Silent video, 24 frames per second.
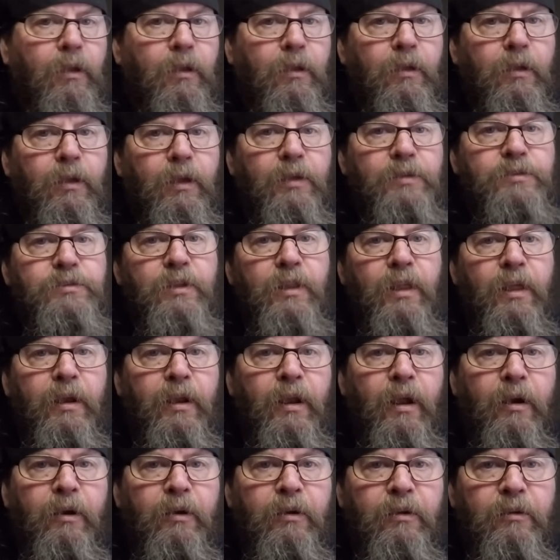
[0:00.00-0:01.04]
It's a lot
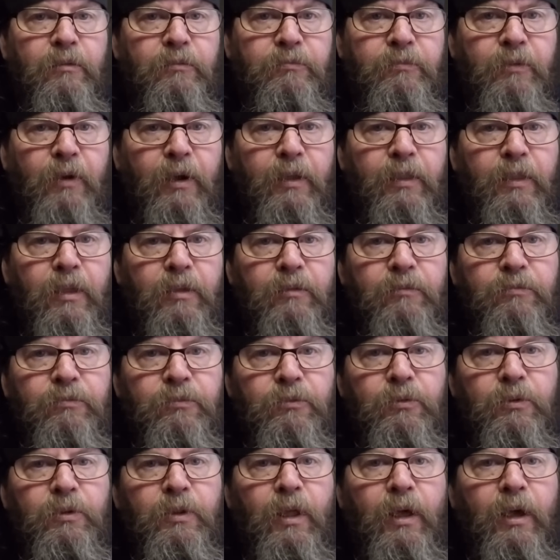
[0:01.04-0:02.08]
harder to find that
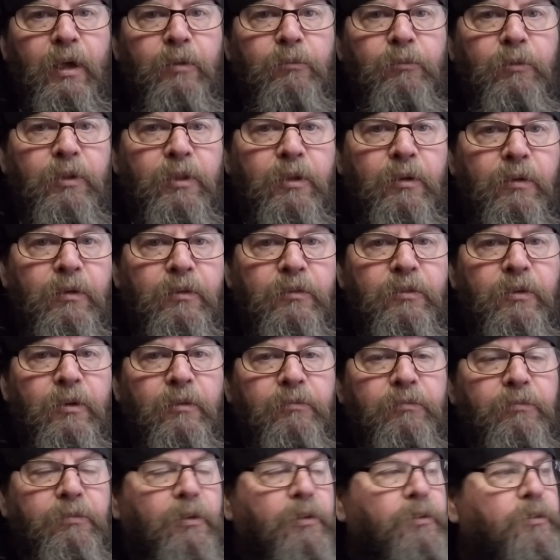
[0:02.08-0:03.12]
fuel line when there isn't a
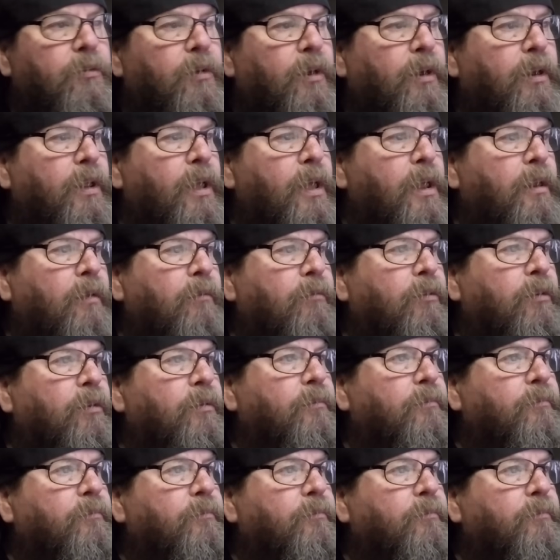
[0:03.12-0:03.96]
filter on the end of it.